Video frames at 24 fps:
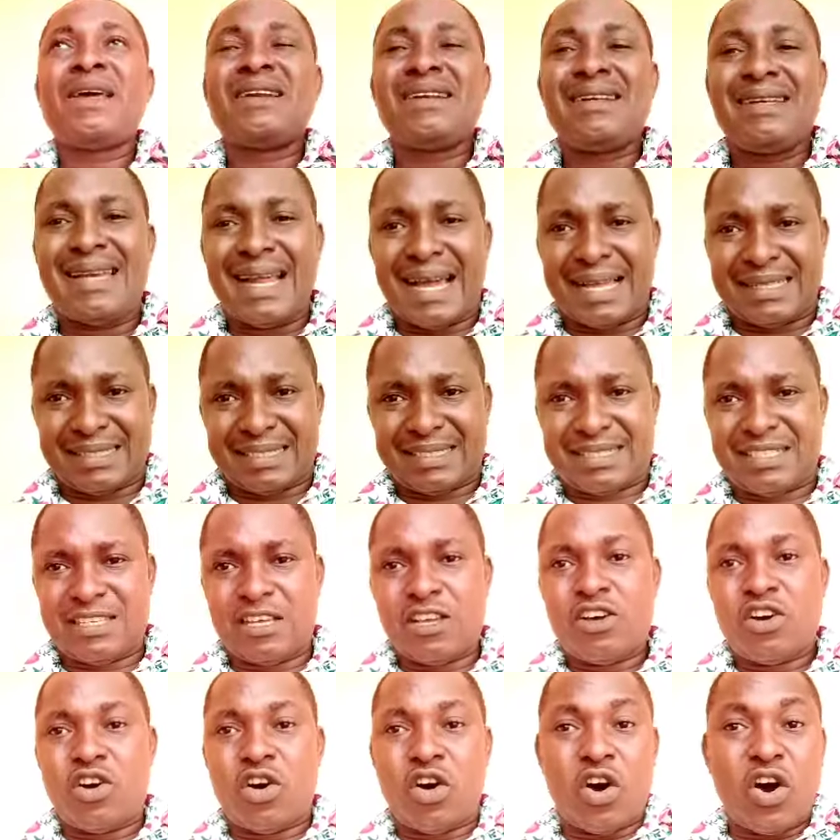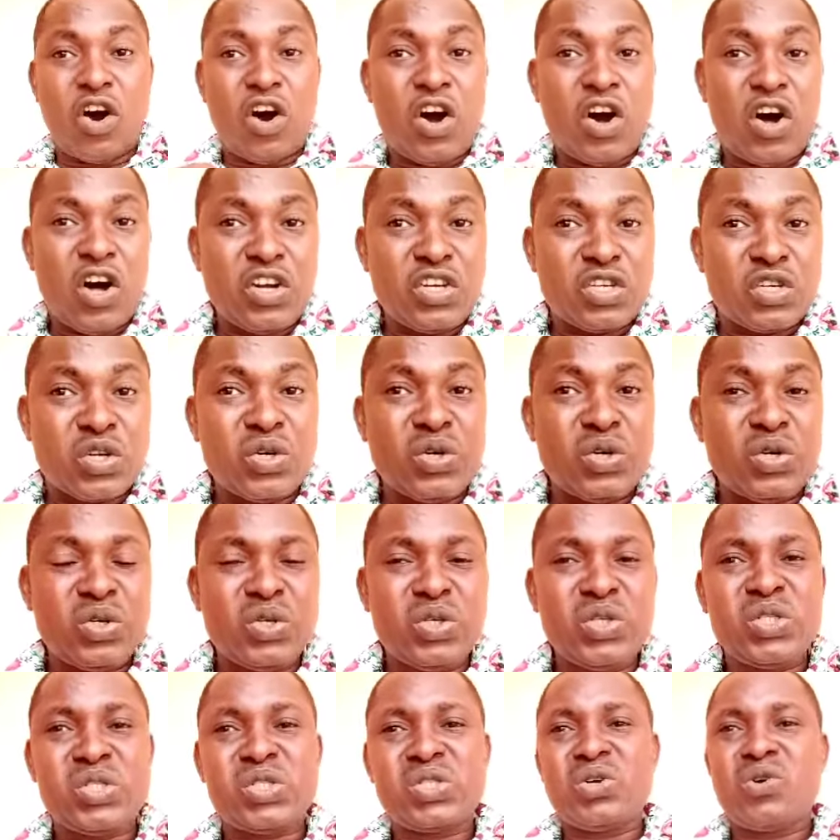that all
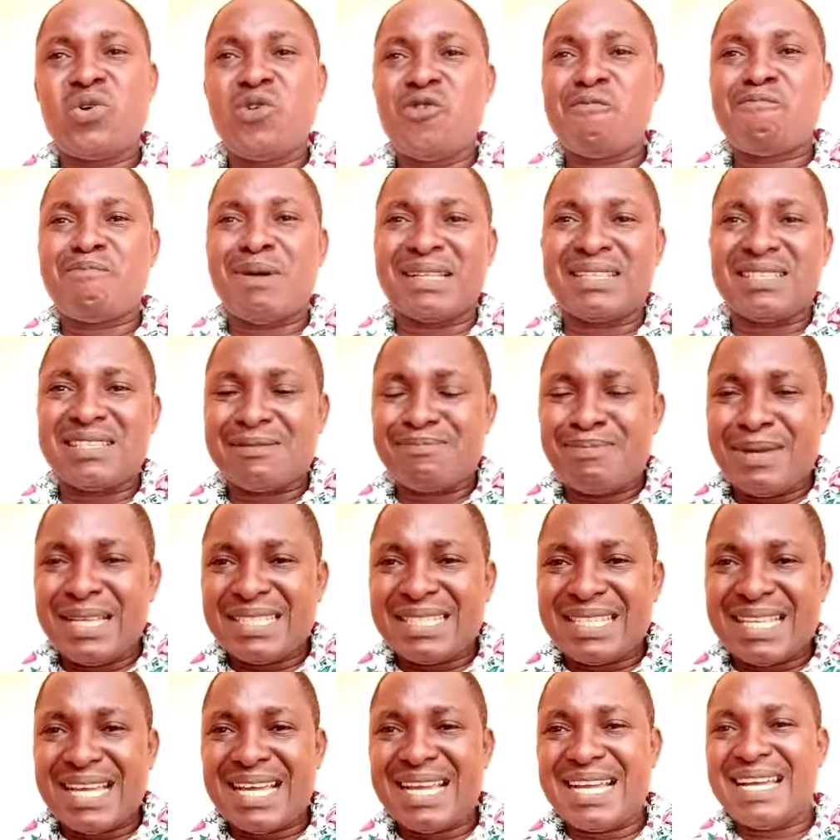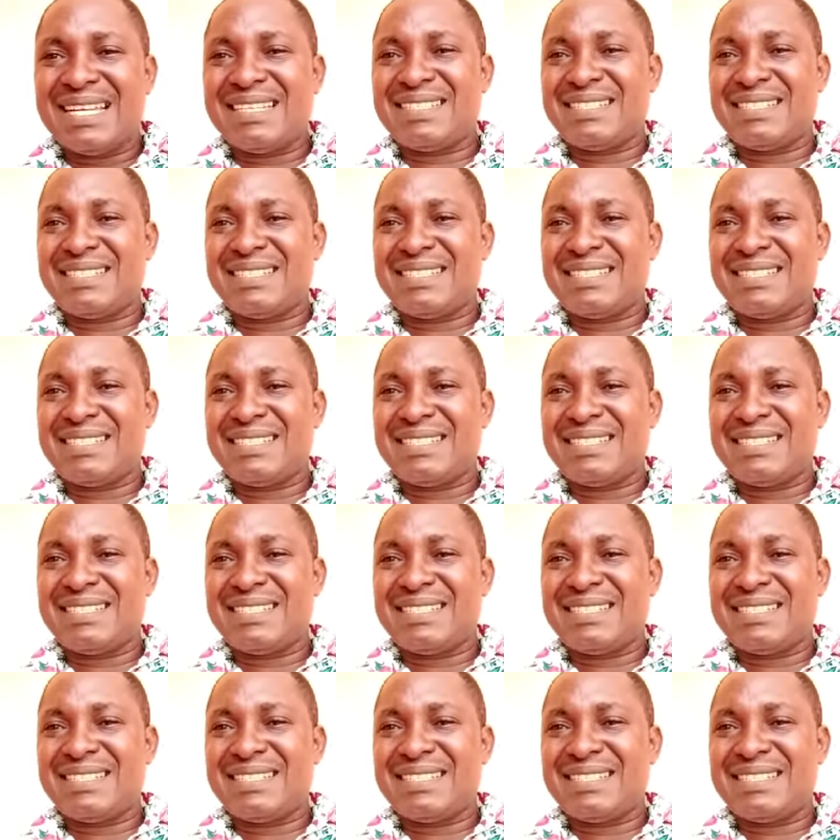those who participated